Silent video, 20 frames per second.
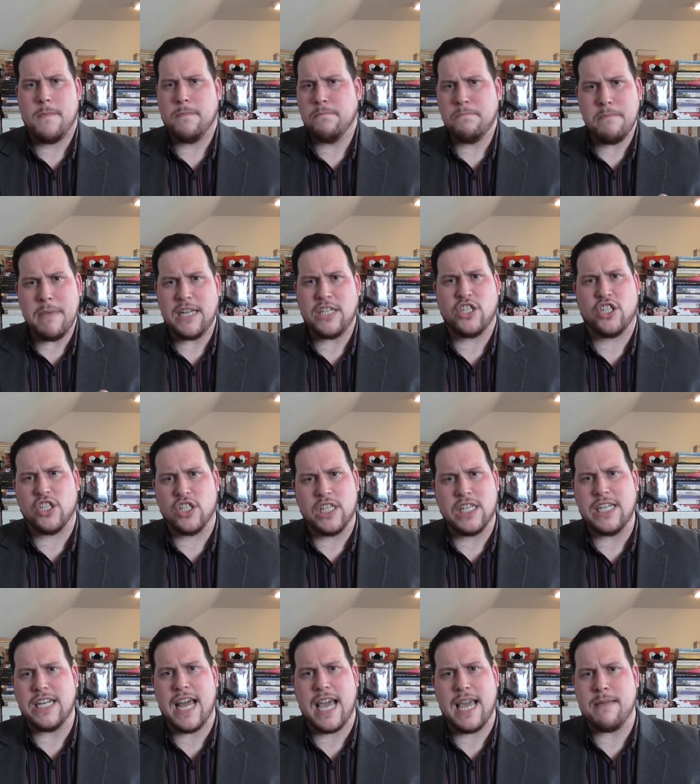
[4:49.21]
mention
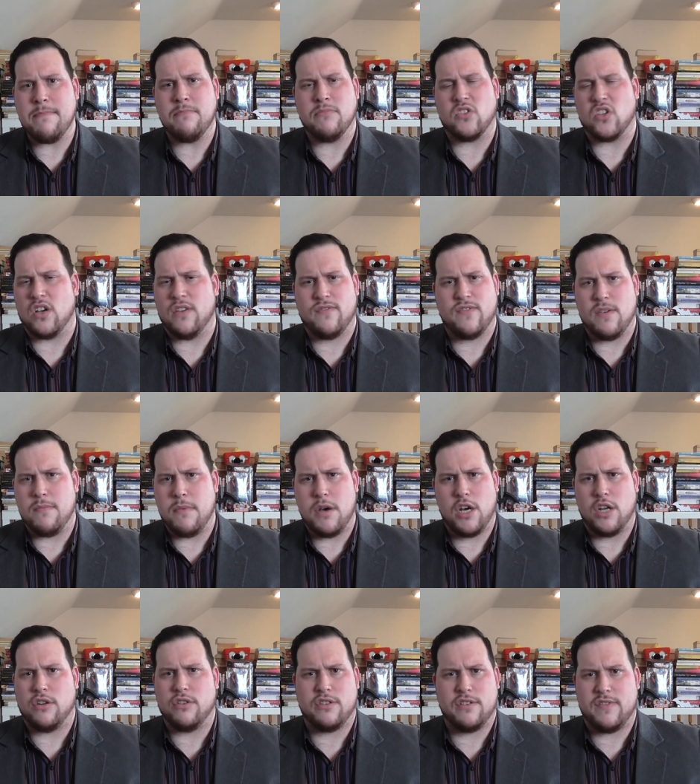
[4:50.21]
the names of the
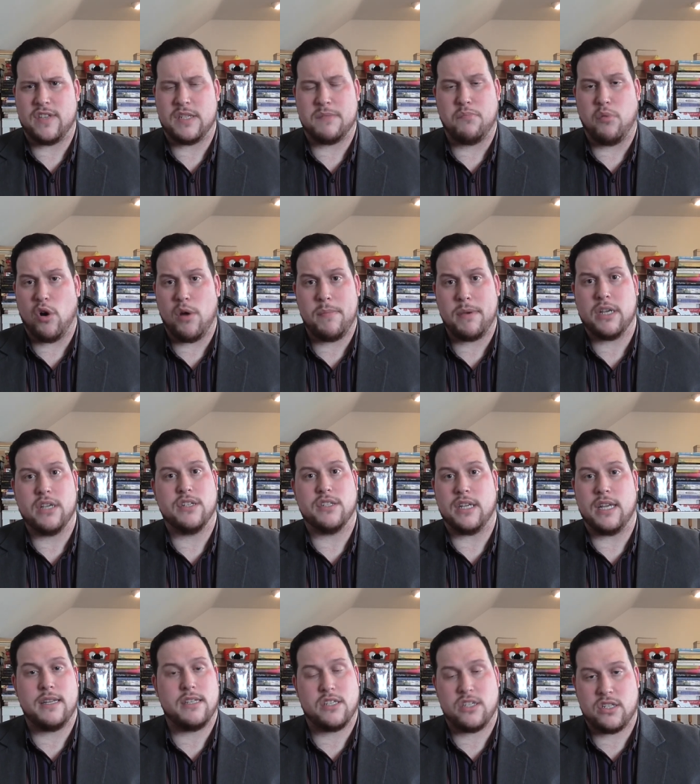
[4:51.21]
murders of this boy
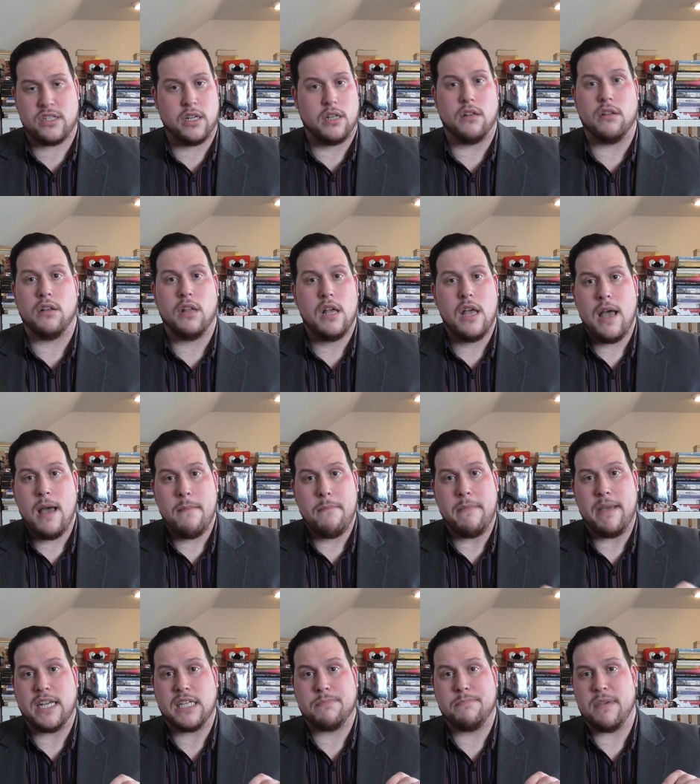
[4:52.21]
because it still
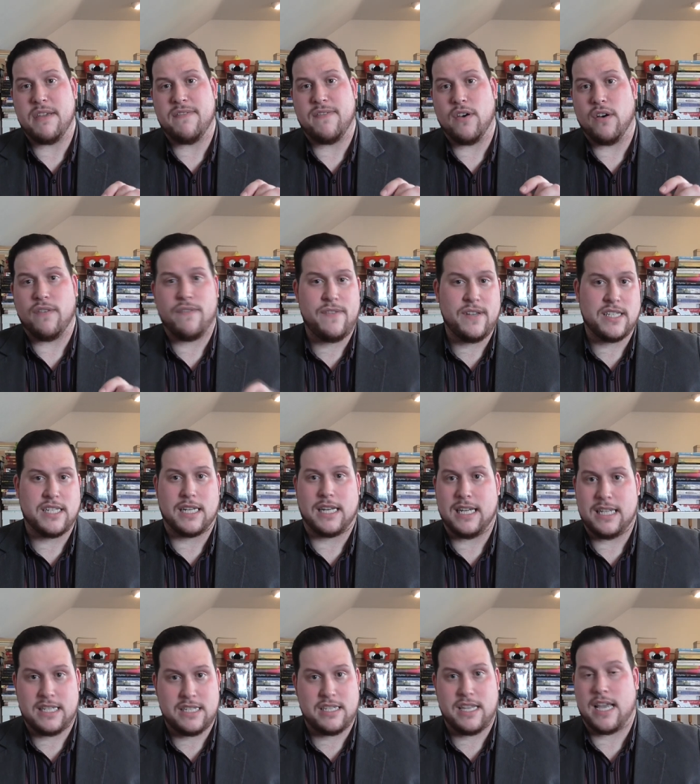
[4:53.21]
makes me feel
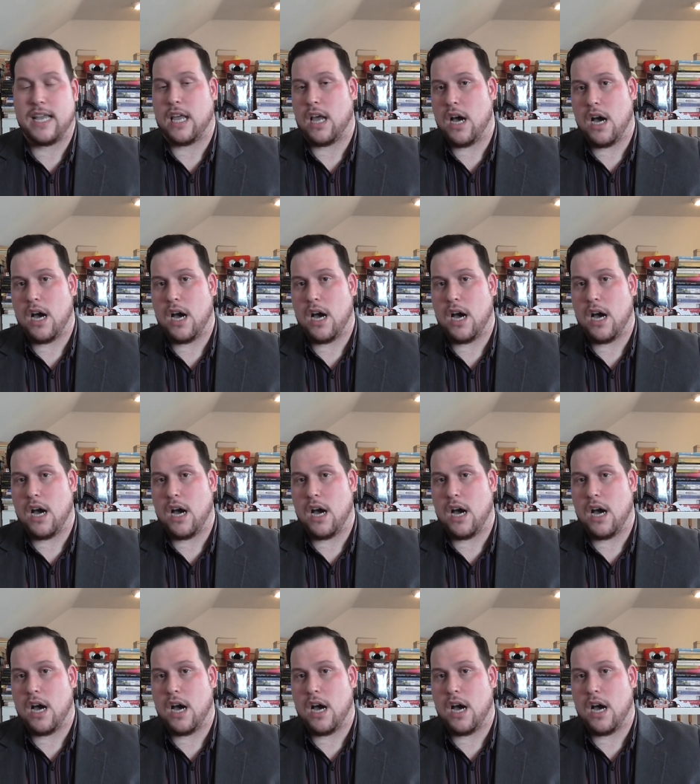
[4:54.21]
physically sick.